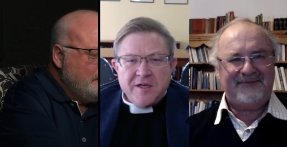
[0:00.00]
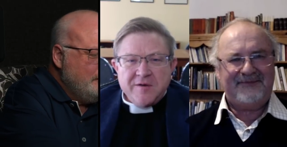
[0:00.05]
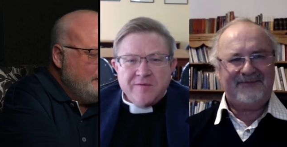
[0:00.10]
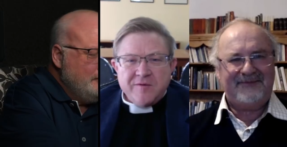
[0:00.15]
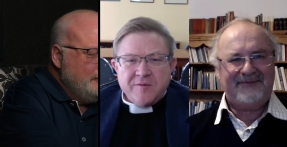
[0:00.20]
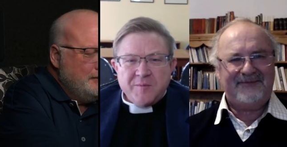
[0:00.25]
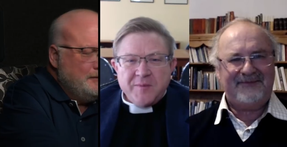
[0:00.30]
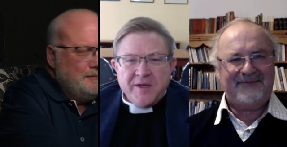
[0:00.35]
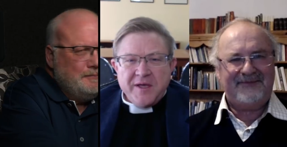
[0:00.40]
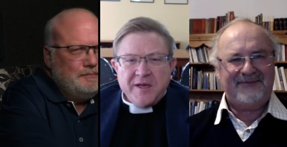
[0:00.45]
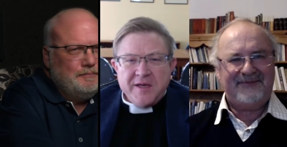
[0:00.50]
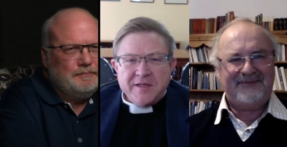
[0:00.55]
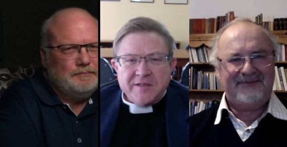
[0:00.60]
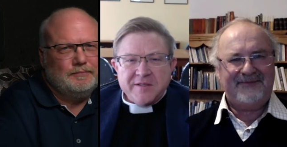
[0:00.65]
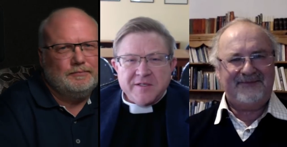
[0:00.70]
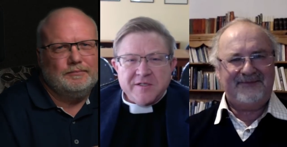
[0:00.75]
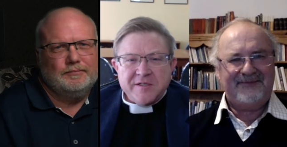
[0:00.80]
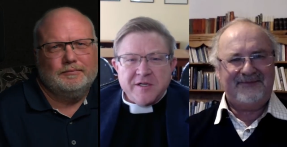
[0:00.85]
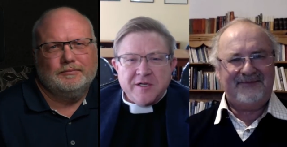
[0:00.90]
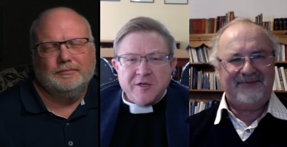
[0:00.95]
Speaker 1: for painting
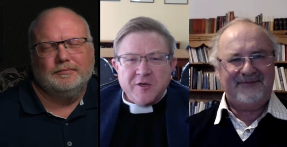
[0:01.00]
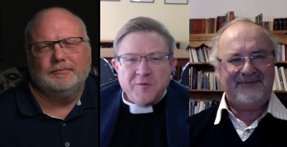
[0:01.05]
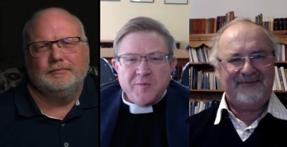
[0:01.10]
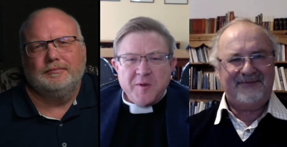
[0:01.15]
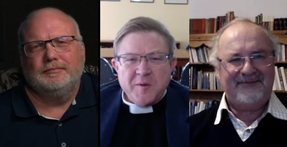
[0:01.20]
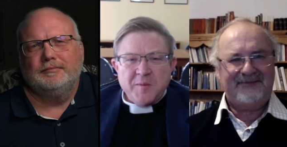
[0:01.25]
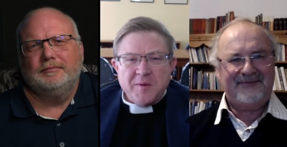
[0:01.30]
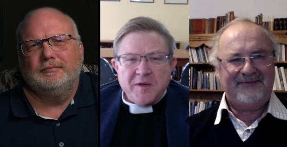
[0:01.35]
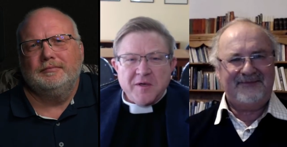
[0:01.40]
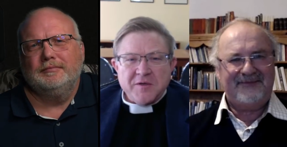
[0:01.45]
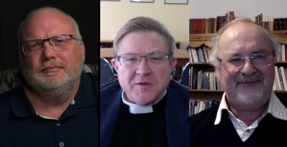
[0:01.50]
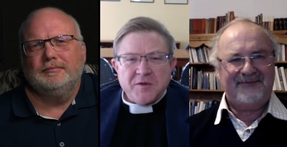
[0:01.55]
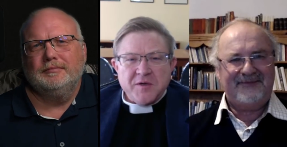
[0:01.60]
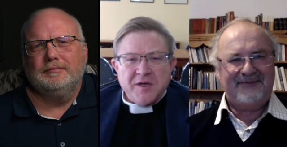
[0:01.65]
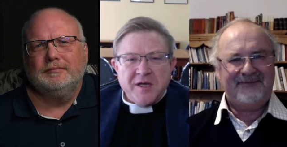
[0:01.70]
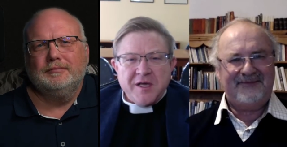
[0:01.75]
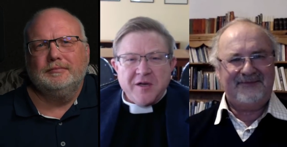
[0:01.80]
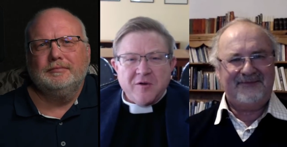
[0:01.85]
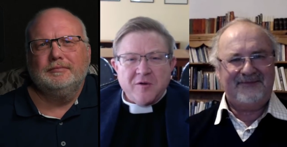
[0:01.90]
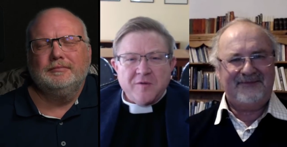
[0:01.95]
such a gloomy picture,
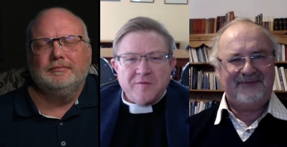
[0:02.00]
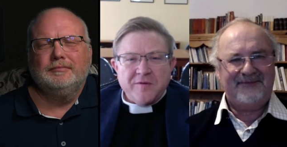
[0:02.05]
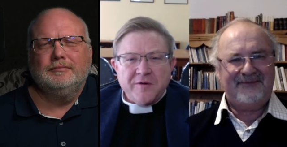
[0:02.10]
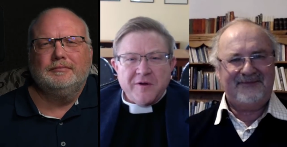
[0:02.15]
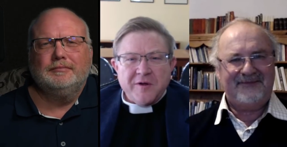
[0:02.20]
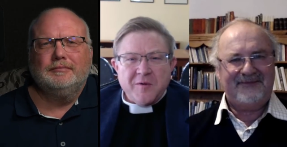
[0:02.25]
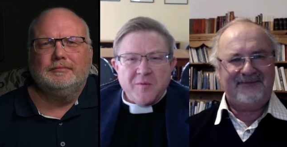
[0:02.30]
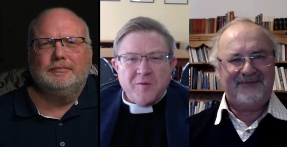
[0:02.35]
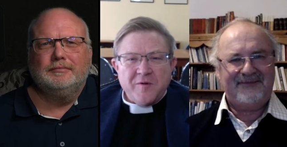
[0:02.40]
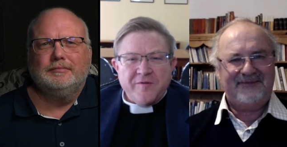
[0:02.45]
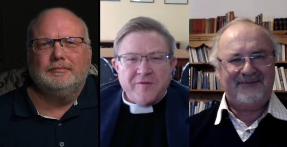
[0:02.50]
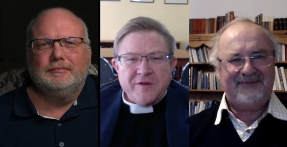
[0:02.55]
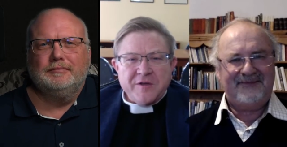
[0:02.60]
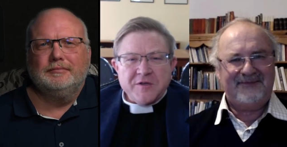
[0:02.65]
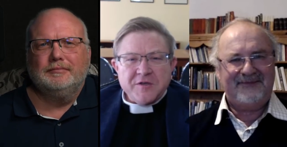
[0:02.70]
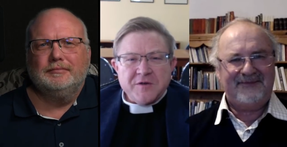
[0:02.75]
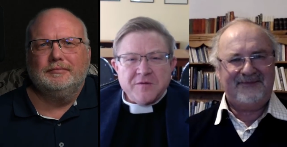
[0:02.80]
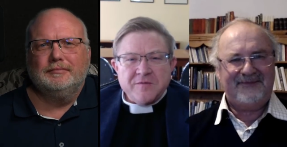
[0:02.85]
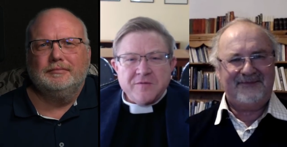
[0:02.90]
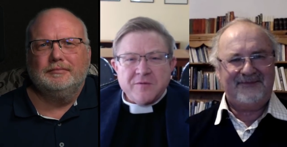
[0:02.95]
not offering a
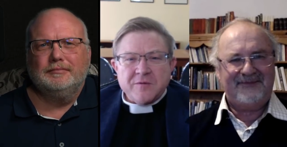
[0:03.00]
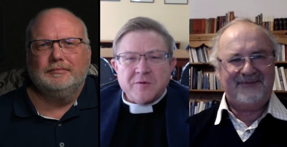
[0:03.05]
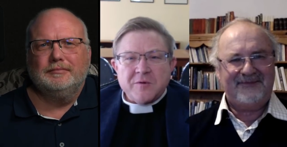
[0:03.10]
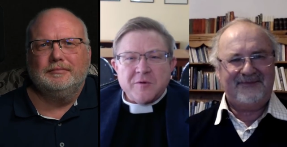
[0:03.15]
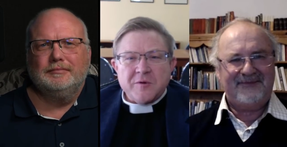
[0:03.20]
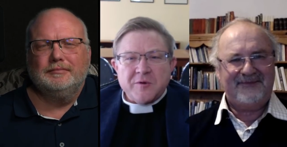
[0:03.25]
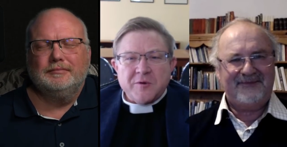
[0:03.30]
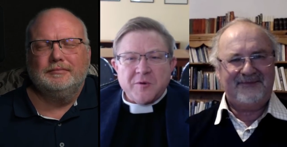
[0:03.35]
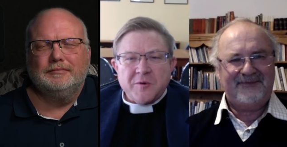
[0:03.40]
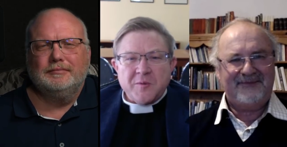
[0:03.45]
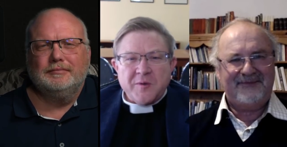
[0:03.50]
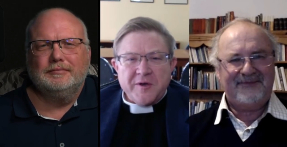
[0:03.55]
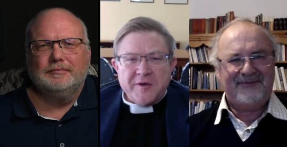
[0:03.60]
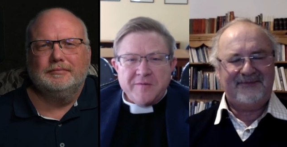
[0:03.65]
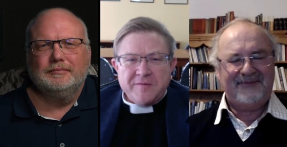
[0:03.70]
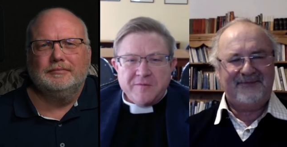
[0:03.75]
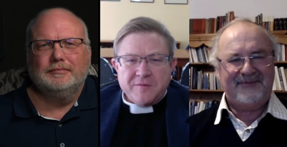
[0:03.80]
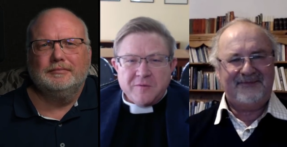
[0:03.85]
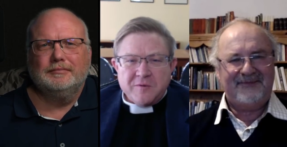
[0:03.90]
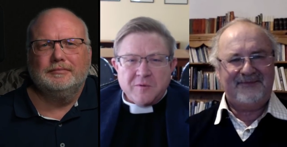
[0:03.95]
vision forward or a way
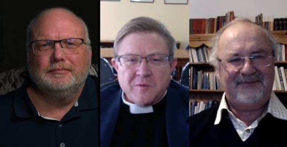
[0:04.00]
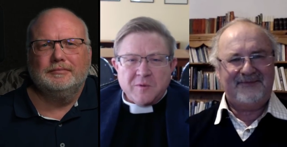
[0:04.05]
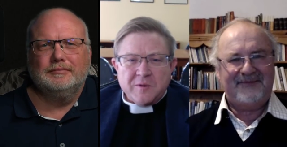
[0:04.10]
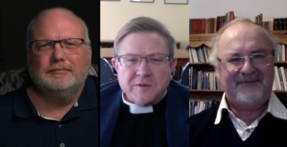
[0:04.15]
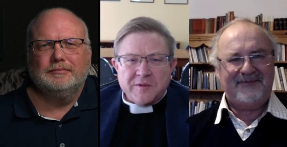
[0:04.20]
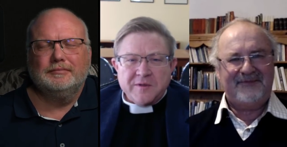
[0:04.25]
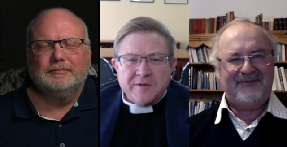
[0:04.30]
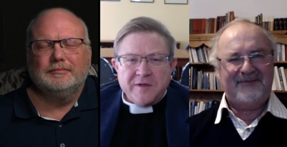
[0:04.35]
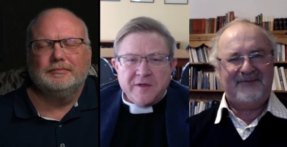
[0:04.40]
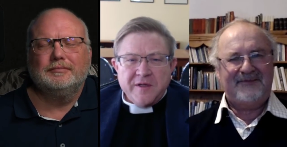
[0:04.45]
forward.